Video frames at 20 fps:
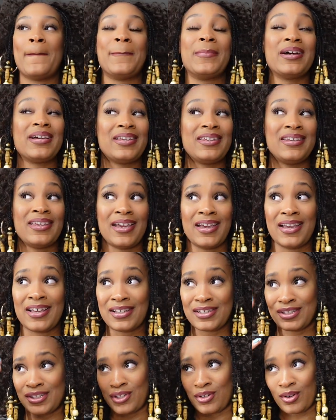But
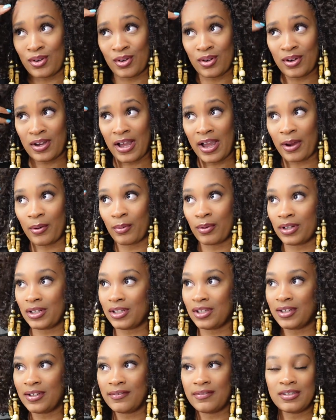yes, y'all, I really
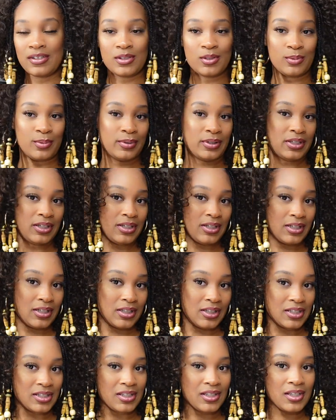love this wig.
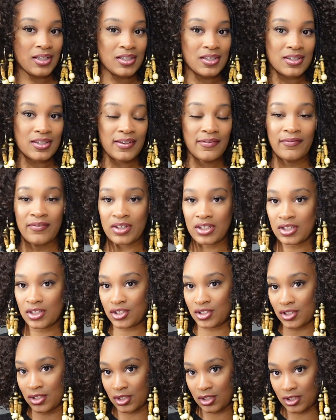This is the
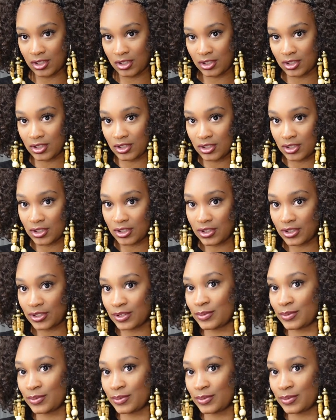finished look.